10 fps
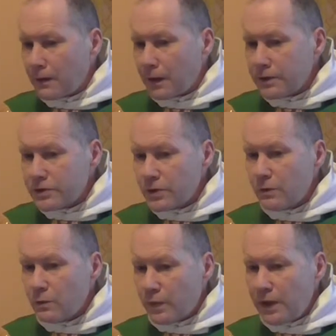And
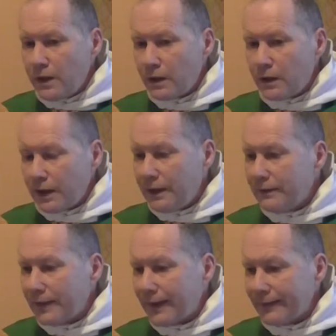so we are
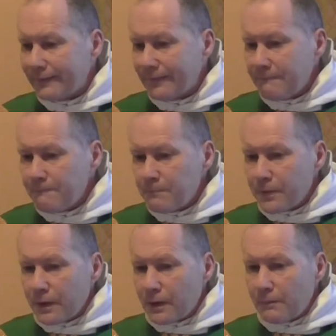in that.
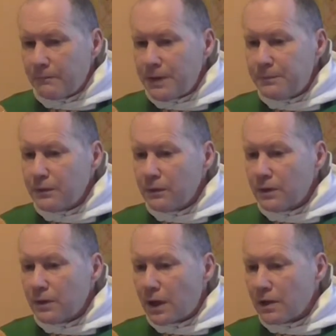
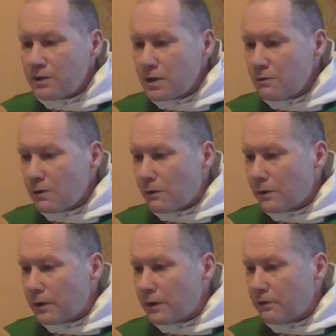People no
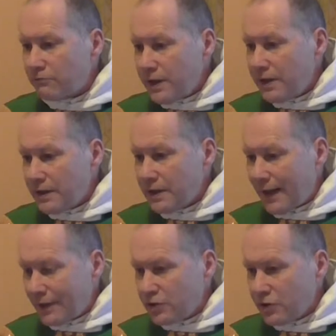longer read
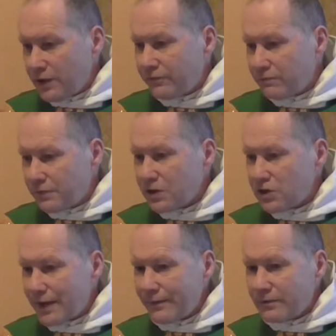actually for
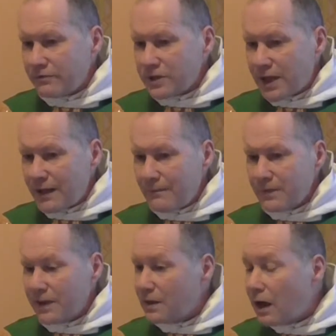much length of time.
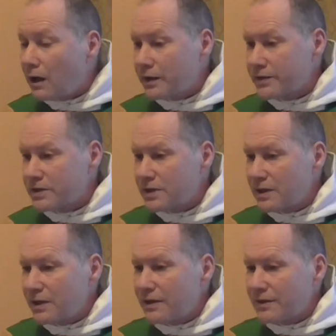They can't.
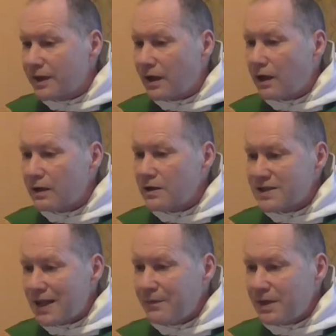They are
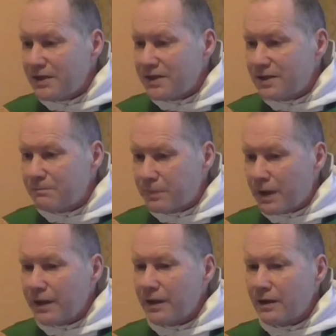contaminated
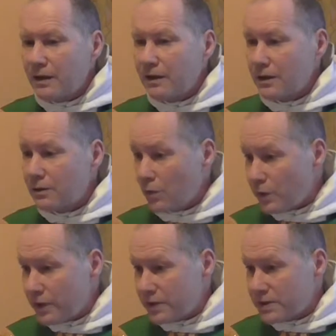by
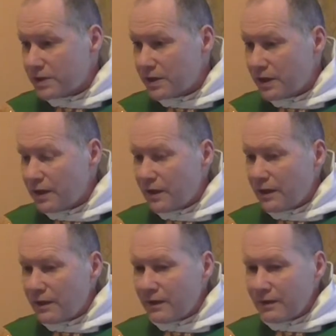noise.
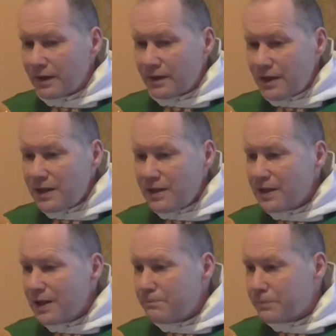They need
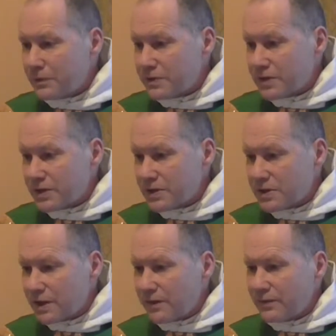
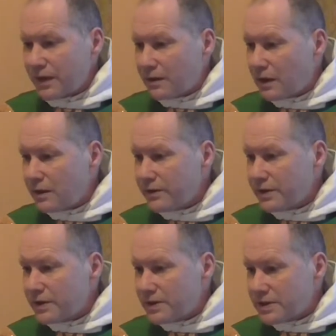impulses. They
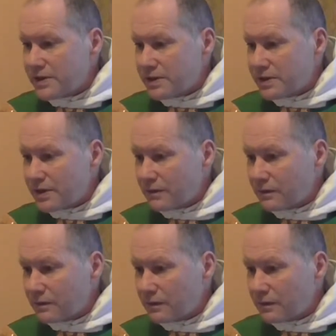can't sit still.